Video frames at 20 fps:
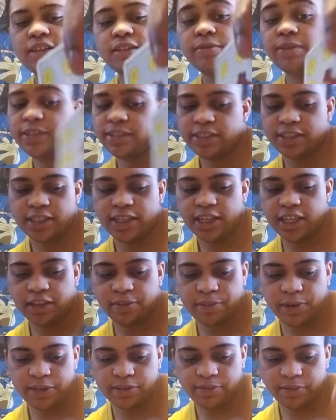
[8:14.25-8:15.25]
Once again,
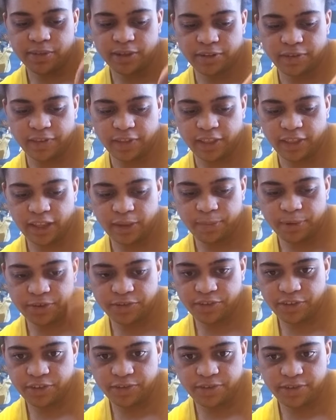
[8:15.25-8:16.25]
possibly dealing with Libra.
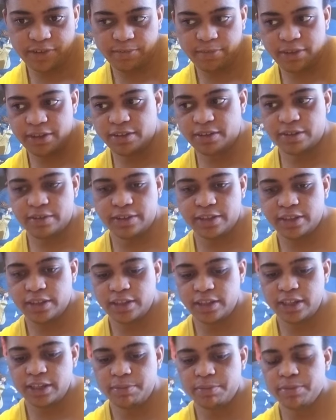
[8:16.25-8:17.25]
So you could be dealing with
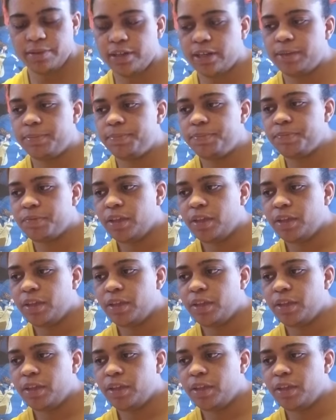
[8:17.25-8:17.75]
Libra.